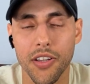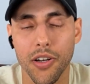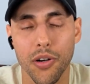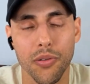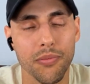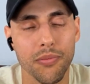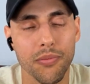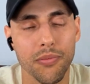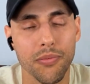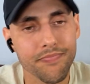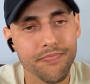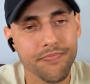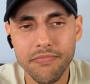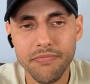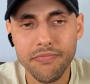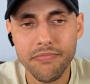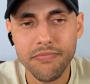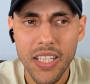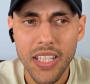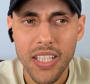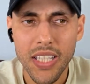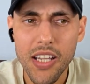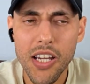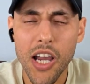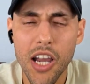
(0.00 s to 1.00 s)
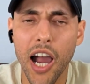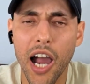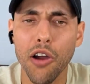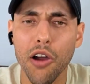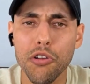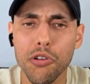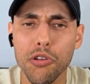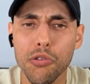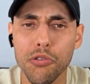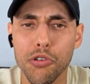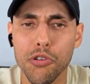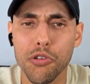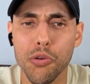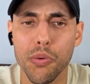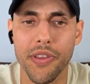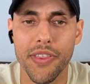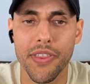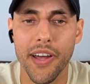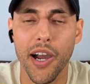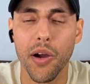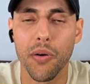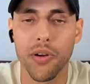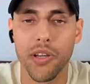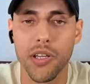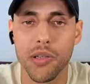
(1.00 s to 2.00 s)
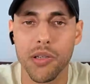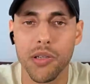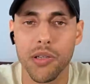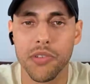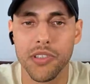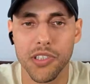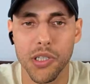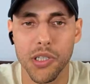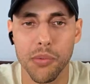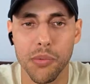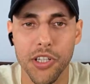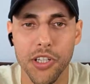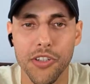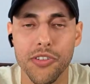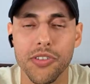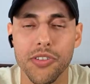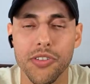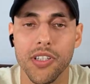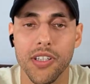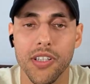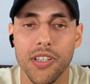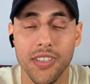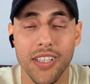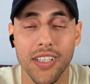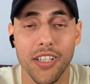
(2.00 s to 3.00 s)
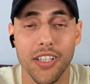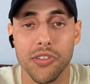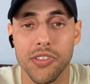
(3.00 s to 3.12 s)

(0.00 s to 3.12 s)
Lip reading: You know, how you do without him is going to be interesting because,